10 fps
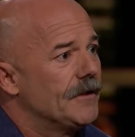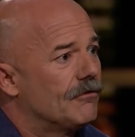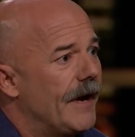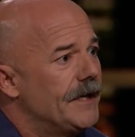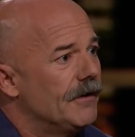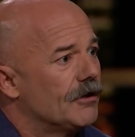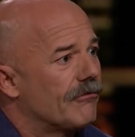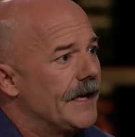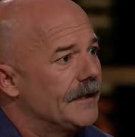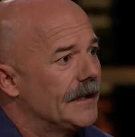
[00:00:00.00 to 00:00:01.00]
greater and
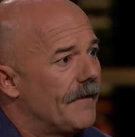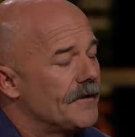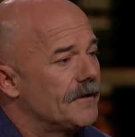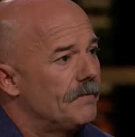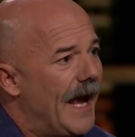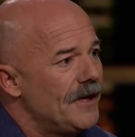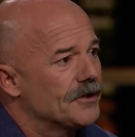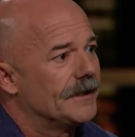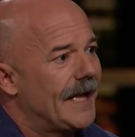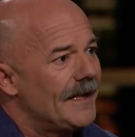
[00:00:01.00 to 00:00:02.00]
greater levels of
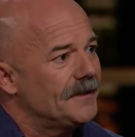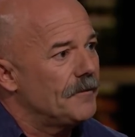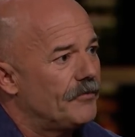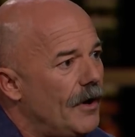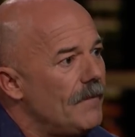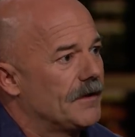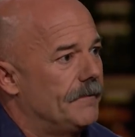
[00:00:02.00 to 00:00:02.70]
passion. That's the problem.